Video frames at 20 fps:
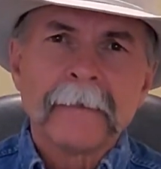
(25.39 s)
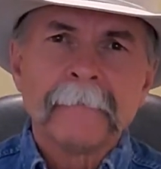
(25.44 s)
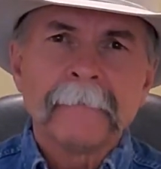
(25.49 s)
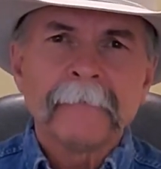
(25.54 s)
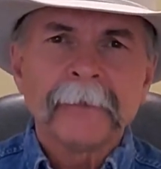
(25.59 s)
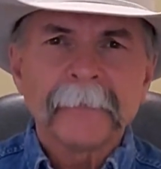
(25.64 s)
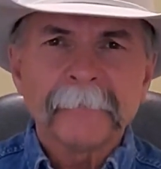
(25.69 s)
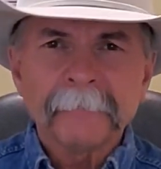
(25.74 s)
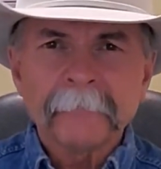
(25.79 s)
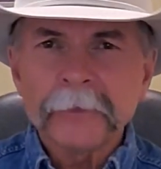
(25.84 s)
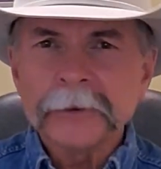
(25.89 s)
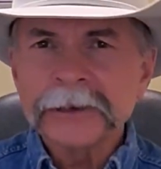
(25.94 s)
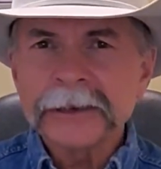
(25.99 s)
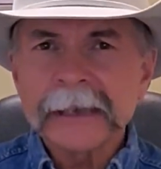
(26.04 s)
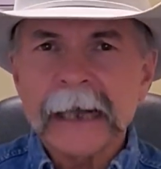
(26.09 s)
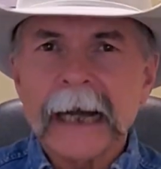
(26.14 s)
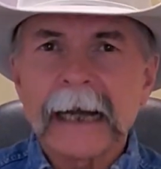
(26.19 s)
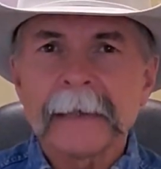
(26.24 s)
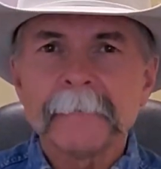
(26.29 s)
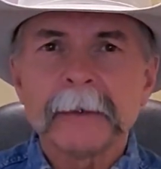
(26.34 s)
For the first
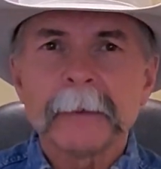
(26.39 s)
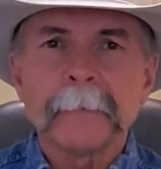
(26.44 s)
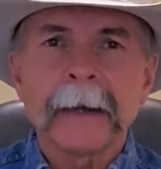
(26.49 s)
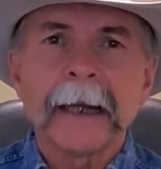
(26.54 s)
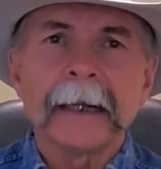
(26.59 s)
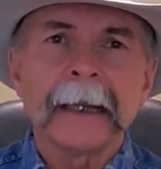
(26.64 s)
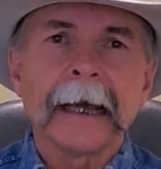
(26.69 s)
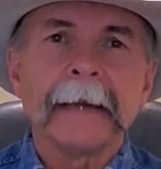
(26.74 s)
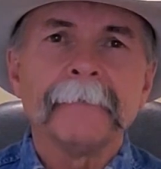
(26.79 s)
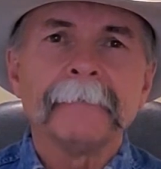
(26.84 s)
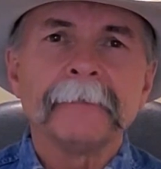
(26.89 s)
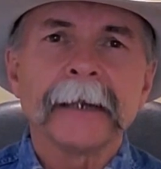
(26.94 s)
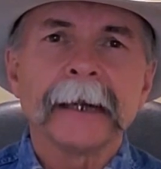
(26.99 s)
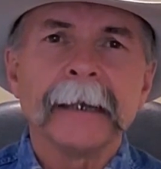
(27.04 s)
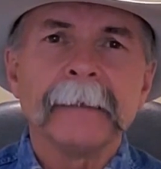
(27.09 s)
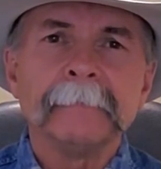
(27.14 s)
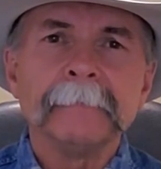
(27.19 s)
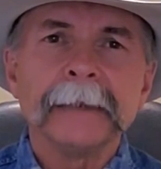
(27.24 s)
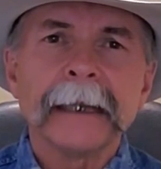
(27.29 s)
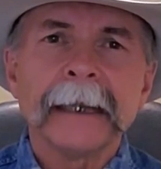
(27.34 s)
time in my
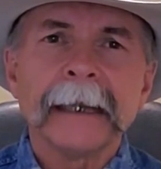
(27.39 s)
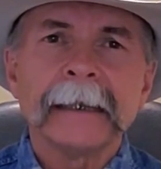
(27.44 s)
lifetime,